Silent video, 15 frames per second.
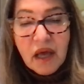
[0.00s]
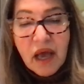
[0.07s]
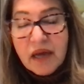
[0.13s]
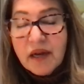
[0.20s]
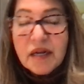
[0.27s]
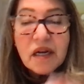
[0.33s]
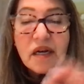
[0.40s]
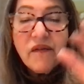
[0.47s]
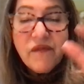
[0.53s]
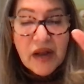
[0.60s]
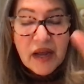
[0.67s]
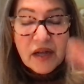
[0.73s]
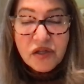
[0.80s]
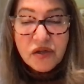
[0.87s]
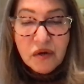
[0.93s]
And I didn't even
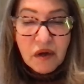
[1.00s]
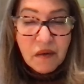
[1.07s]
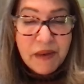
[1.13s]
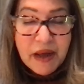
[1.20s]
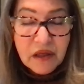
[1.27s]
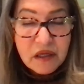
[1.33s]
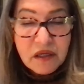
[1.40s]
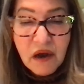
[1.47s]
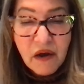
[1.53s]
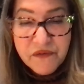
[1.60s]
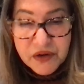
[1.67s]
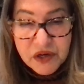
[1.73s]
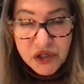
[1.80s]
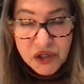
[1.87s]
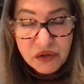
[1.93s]
answer about the
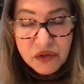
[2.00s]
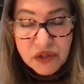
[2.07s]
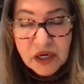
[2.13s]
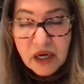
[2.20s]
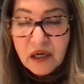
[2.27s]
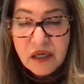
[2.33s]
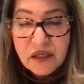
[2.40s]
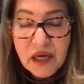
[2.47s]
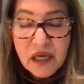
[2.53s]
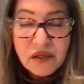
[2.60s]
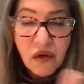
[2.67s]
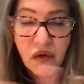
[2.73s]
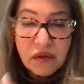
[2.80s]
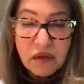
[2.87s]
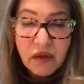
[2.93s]
tough issues yet, because that's
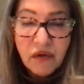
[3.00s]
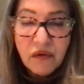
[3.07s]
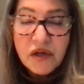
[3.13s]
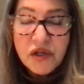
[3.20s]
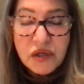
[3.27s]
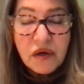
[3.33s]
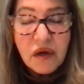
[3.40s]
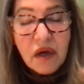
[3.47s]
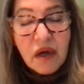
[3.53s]
a whole nother issue.